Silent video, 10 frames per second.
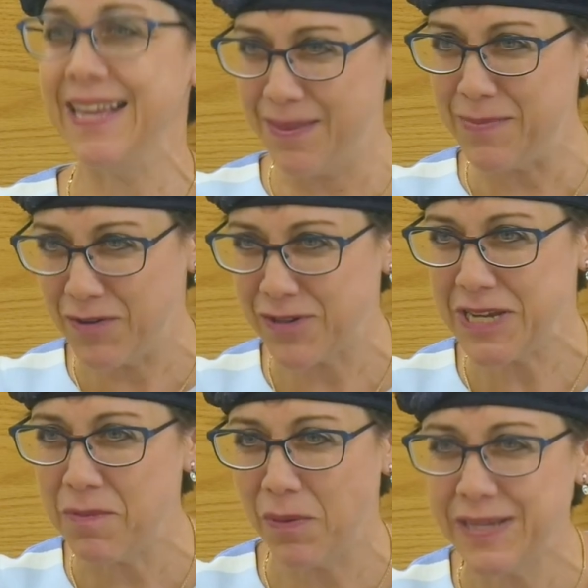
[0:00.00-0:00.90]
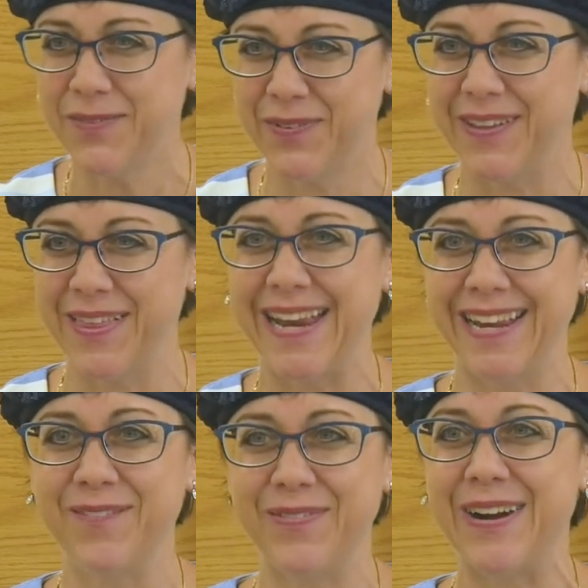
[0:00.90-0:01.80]
the Midrashim always fill that
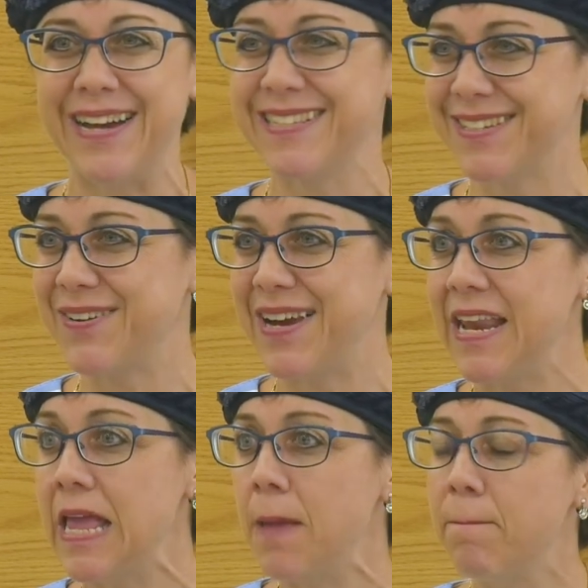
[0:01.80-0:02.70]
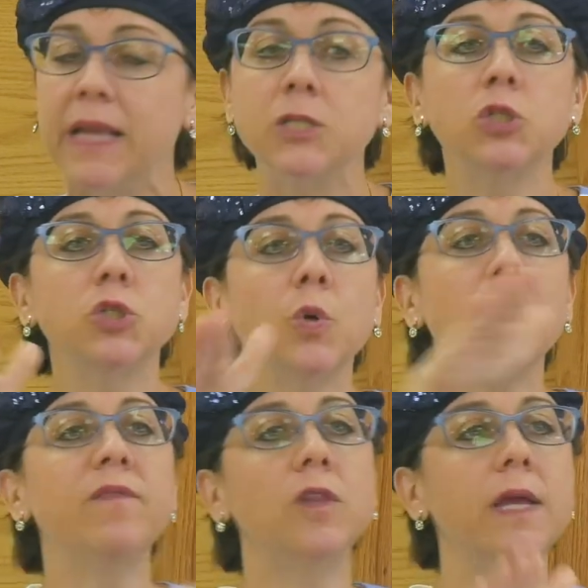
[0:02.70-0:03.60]
in for us, right? But
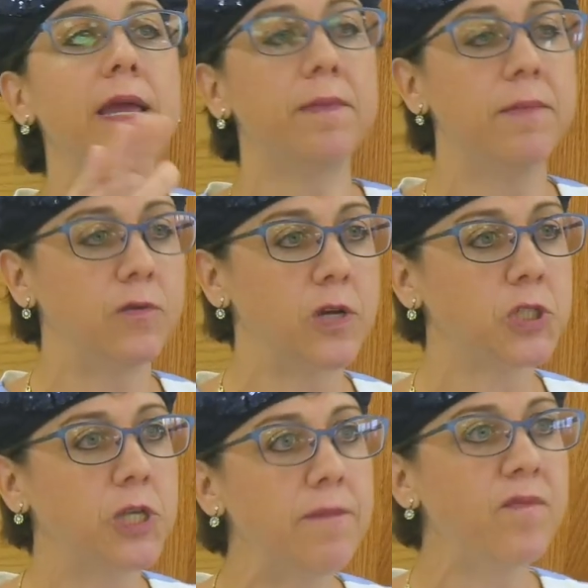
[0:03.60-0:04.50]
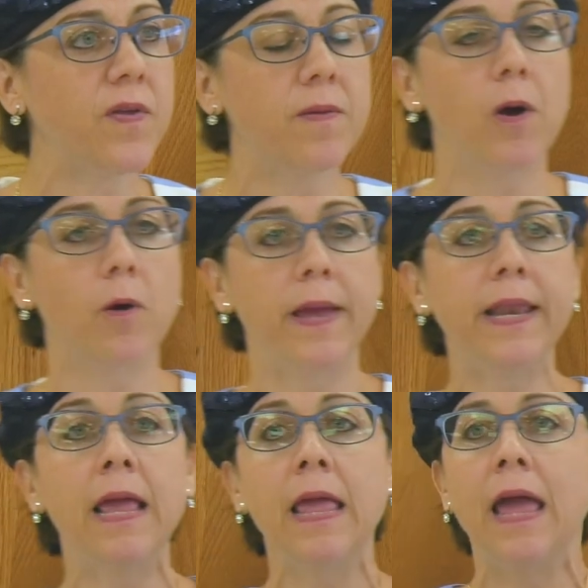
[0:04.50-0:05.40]
short of looking at the Midrashim for the
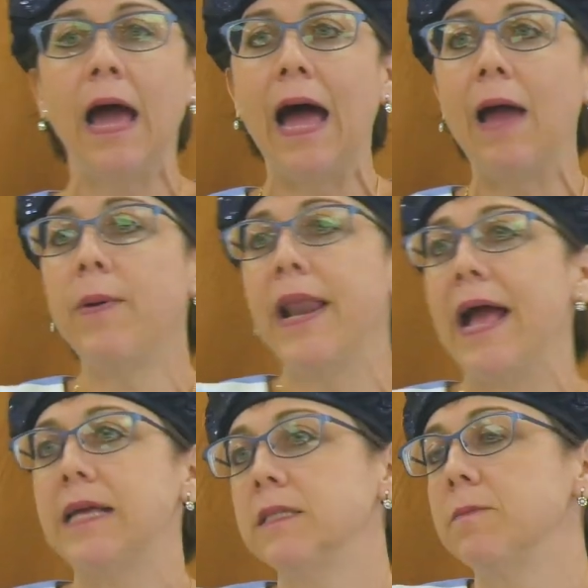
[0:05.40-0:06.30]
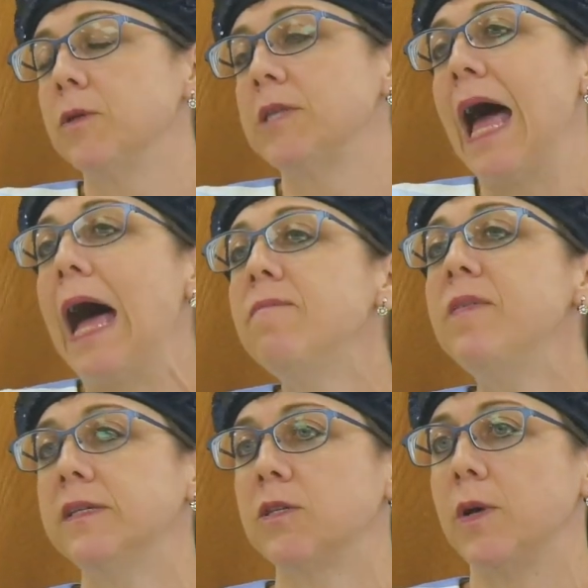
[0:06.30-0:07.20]
moment, I want to ask the most
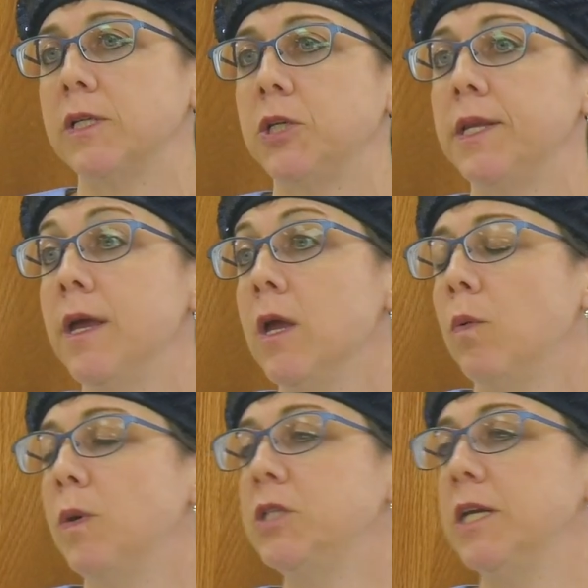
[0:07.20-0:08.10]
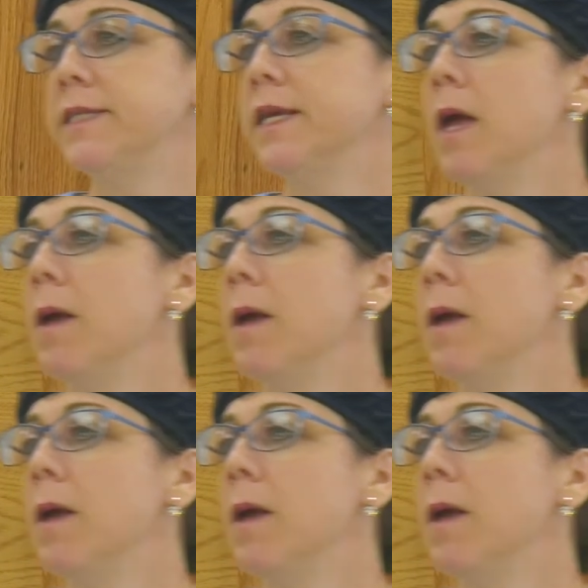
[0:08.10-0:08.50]
obvious question, which is,